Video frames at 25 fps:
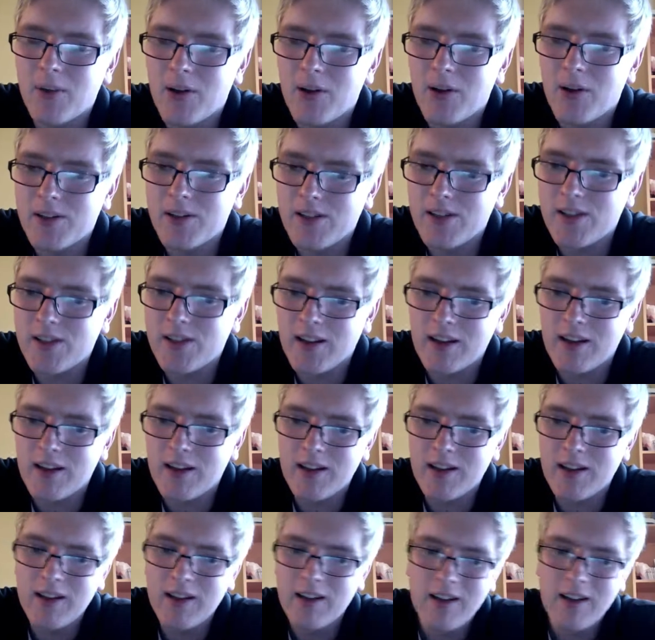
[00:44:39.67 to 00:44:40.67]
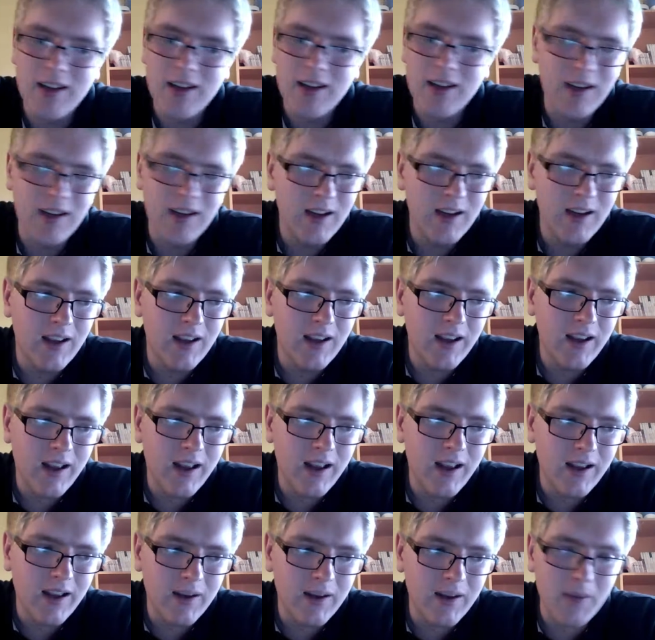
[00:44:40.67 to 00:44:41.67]
the
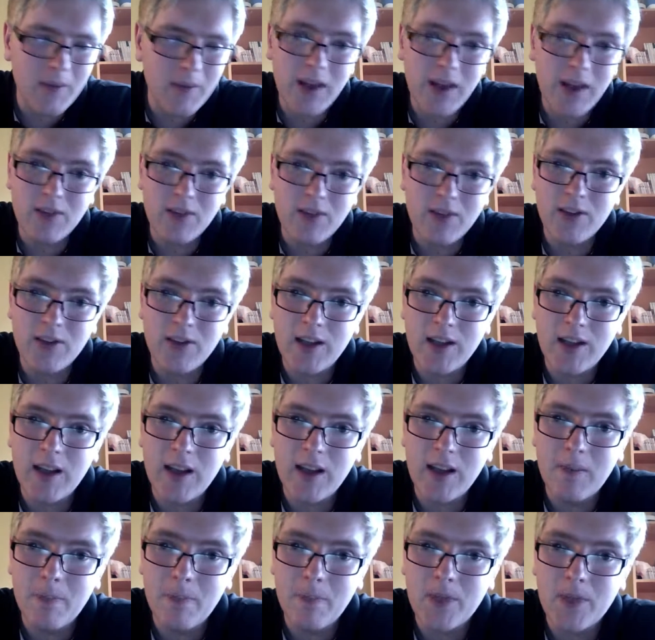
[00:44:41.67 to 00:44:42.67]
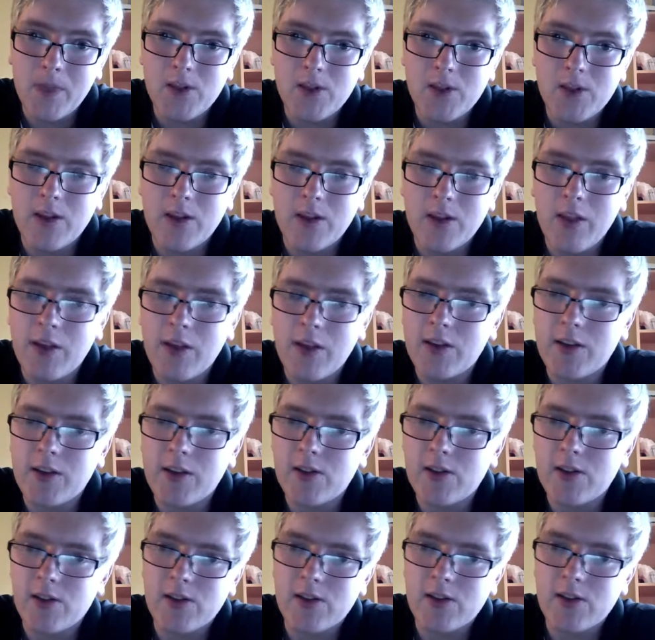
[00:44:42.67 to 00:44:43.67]
end of the day. because I think it's
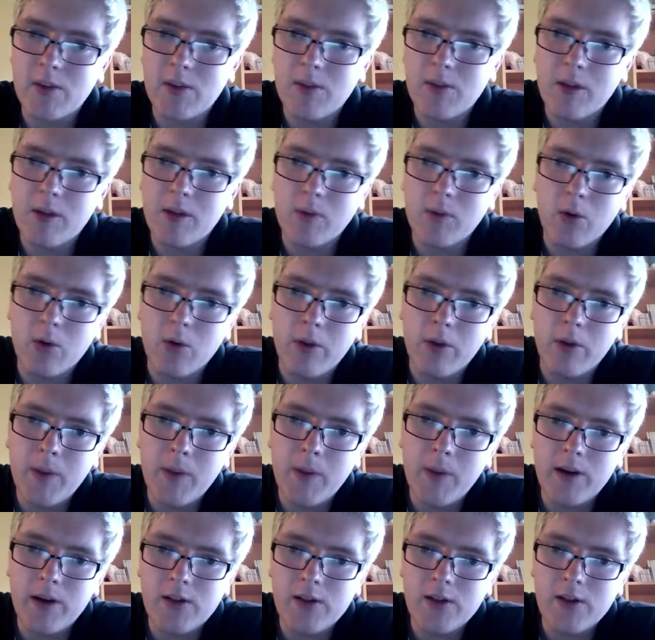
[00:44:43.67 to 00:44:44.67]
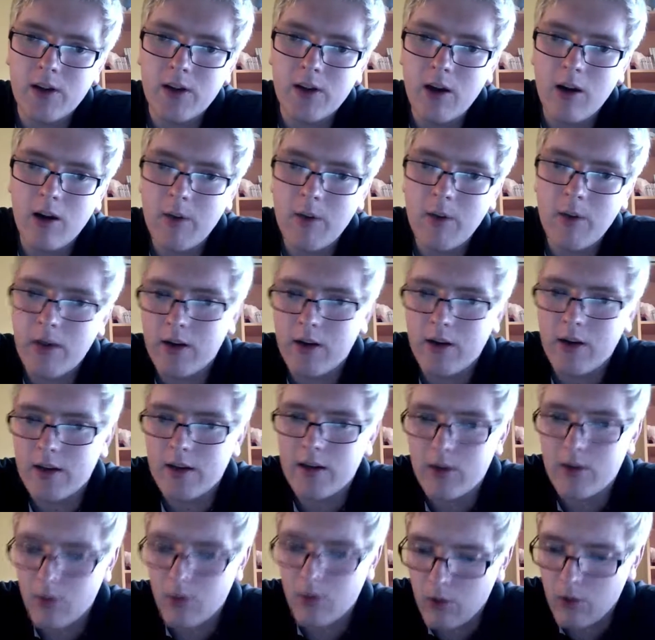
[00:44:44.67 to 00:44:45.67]
because some of them know their parents are coming, they're getting to
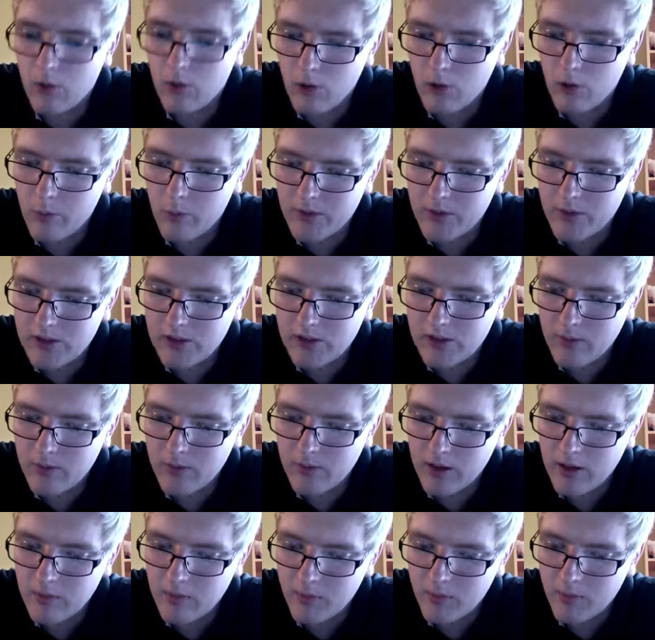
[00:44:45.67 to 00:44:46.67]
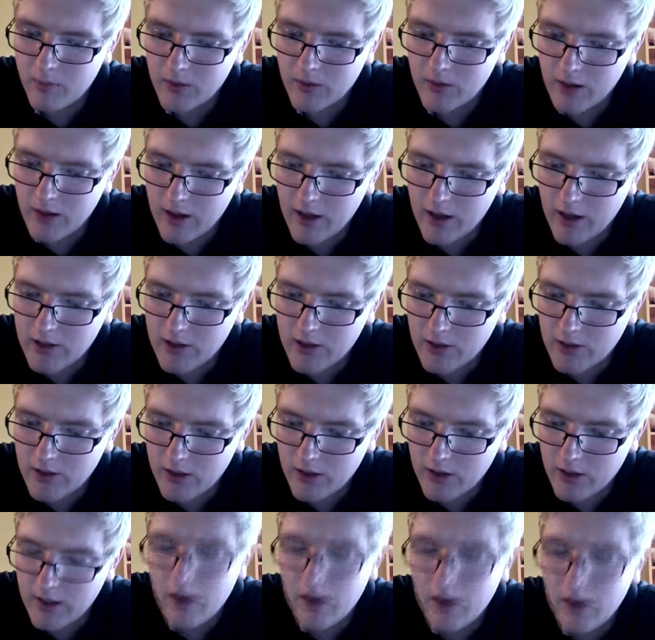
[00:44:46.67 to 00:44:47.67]
go home, but some of them actually
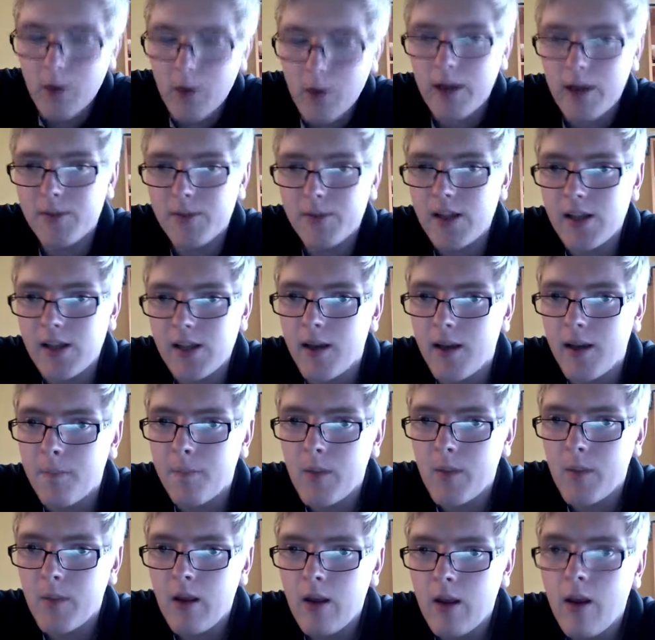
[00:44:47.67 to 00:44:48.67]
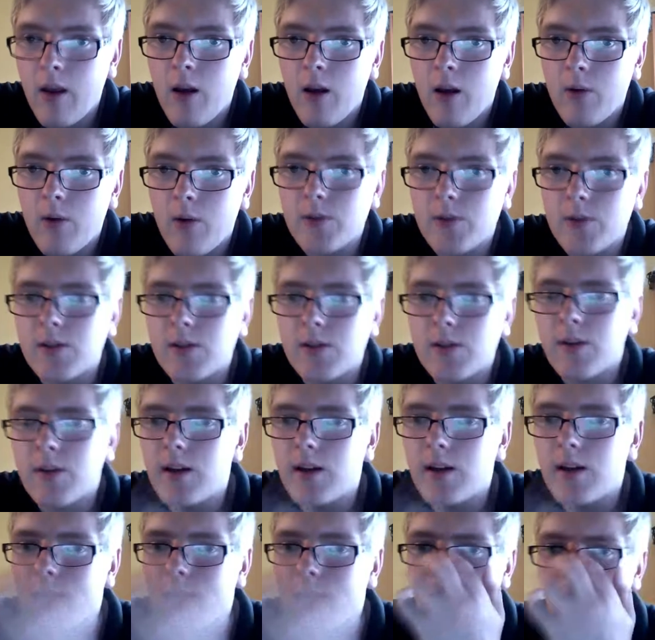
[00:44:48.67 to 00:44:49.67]
get quite upset, which is something I
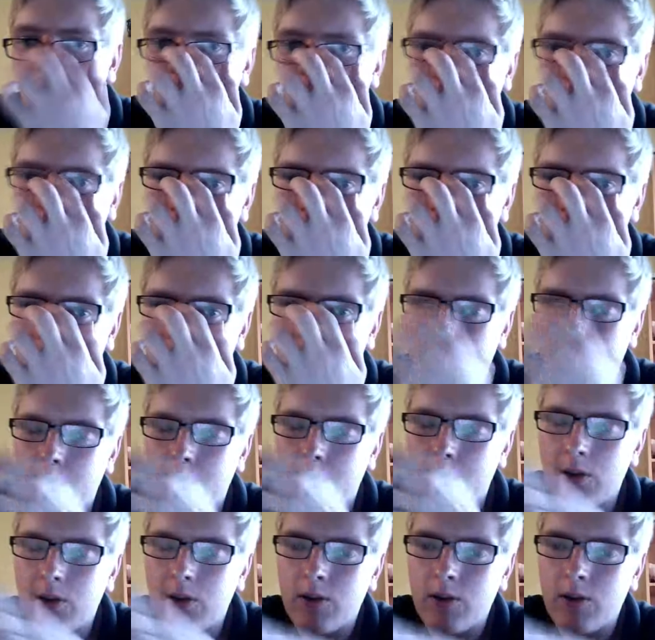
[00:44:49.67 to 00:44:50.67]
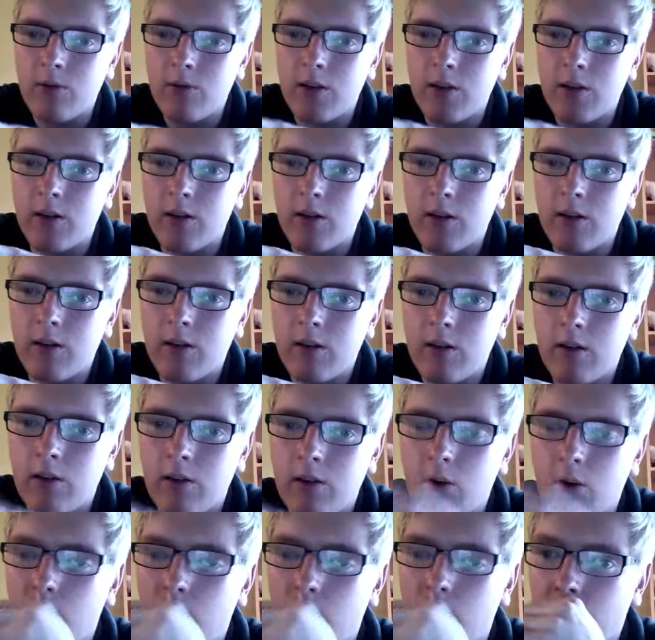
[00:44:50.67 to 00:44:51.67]
didn't know. Some of the children
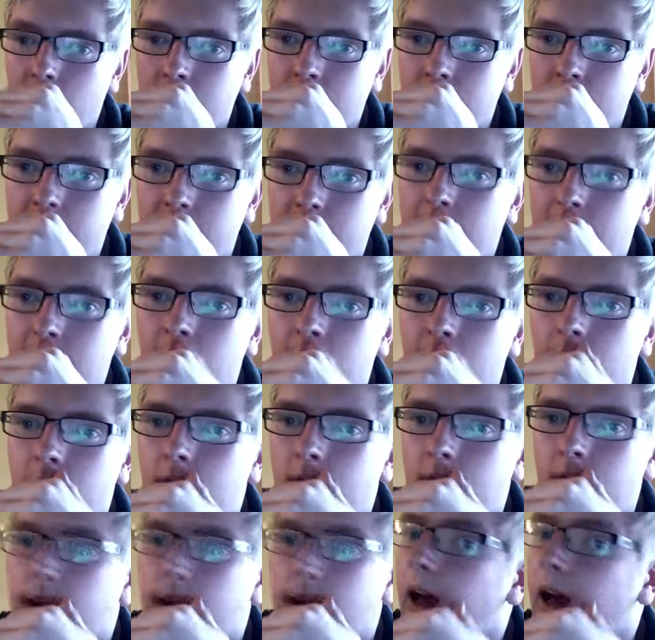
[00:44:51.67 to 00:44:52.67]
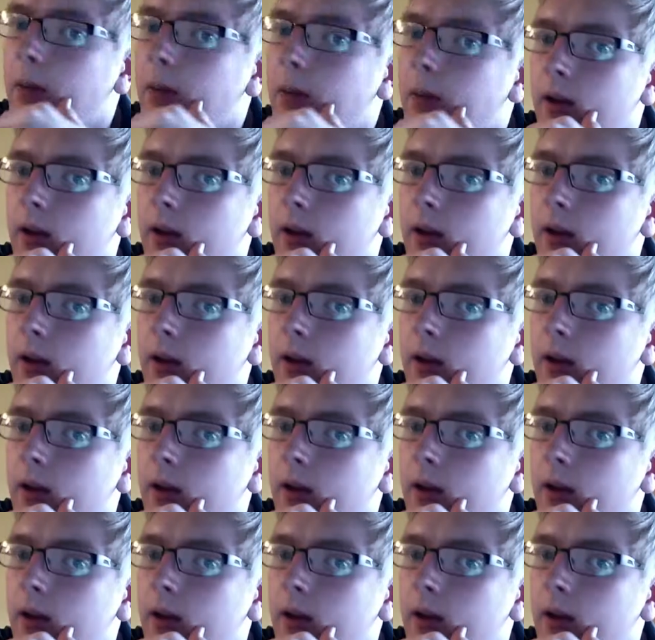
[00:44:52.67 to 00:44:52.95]
don't want to leave, they're really happy at the